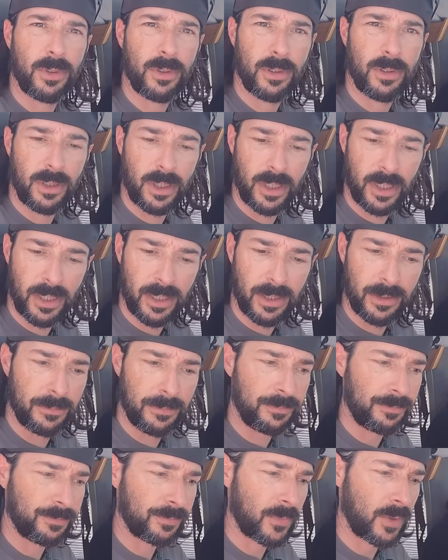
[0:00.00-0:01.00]
we'll
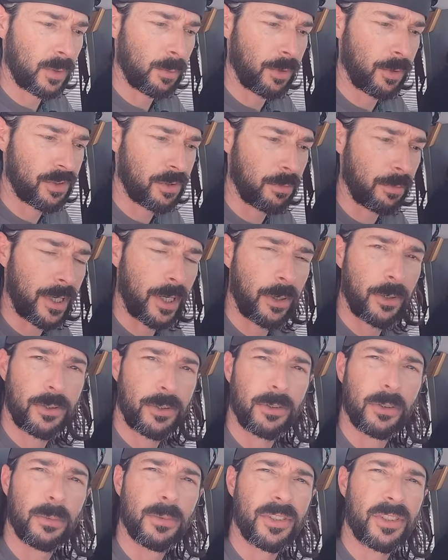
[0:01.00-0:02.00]
uh, put some
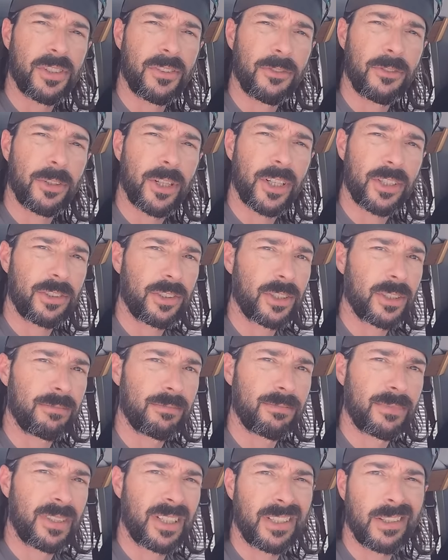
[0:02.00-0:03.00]
power to them and see if they're
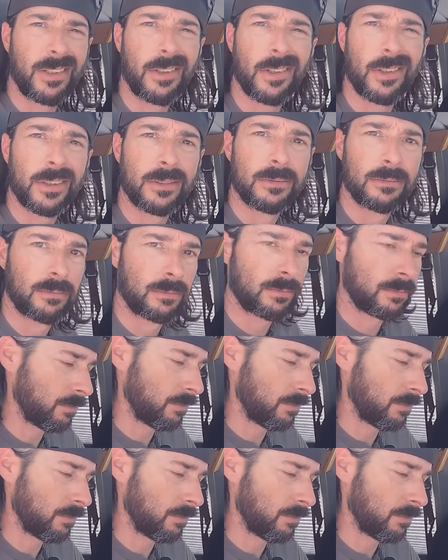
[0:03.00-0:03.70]
actually kicking on.